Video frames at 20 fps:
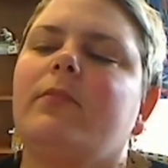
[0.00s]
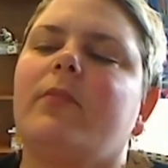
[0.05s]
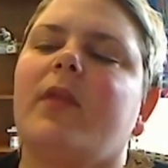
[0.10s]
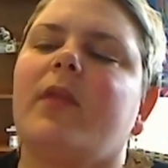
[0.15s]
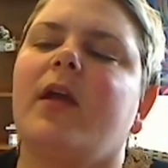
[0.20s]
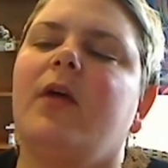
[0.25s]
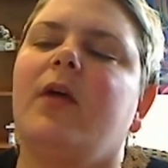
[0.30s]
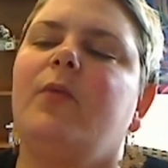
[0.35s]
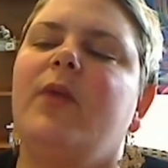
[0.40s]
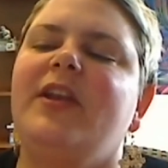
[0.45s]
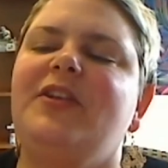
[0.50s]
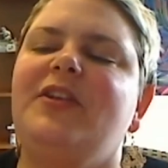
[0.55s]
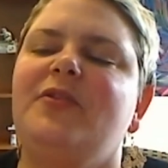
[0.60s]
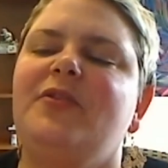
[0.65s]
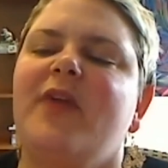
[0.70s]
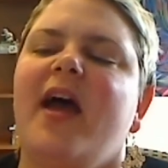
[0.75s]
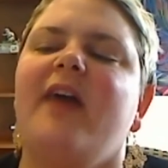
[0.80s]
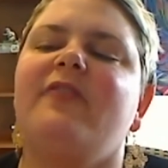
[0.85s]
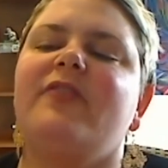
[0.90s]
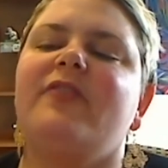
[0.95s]
When you
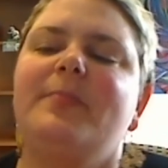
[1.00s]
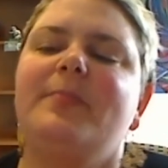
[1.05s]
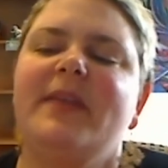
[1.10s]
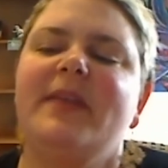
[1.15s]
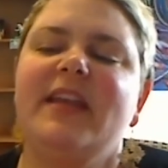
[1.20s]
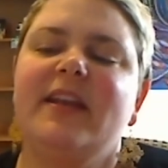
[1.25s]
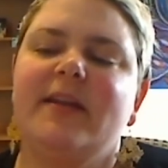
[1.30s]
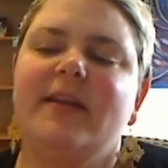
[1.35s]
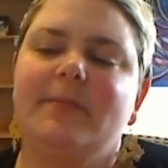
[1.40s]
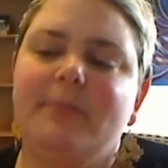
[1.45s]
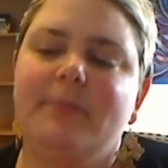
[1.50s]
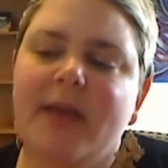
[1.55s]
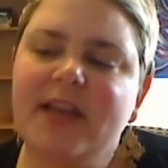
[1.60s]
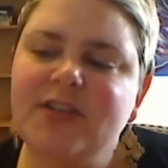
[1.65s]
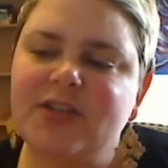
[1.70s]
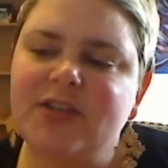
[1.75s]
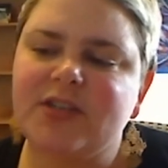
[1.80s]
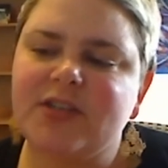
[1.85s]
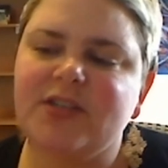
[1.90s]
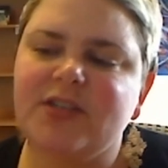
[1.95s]
have repeated
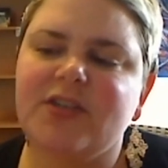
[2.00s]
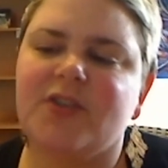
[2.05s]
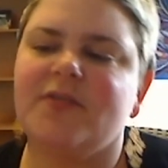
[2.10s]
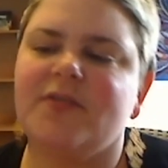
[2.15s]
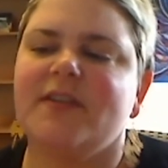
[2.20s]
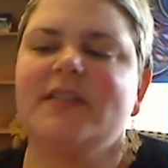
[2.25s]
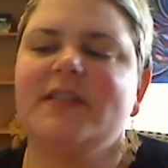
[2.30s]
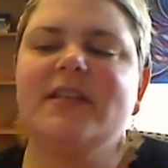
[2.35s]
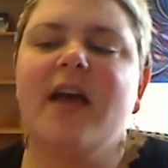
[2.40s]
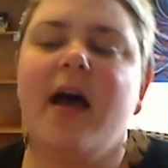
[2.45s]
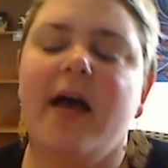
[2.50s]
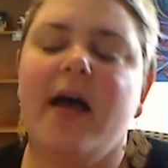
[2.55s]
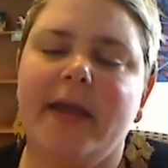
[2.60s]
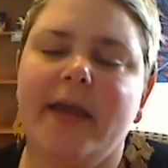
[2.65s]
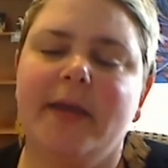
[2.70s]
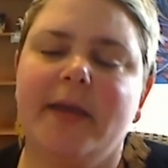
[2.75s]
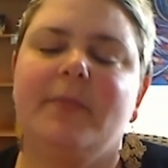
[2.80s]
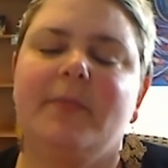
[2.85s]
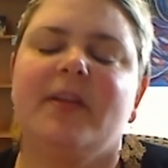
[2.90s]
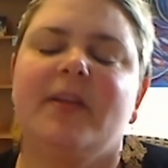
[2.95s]
measures over
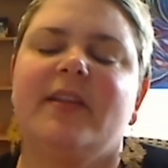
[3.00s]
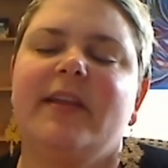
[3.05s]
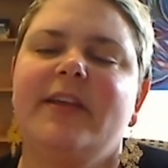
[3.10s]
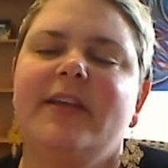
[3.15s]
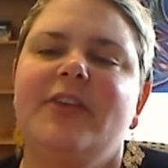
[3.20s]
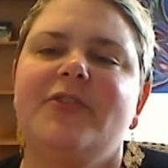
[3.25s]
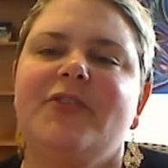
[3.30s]
time, like you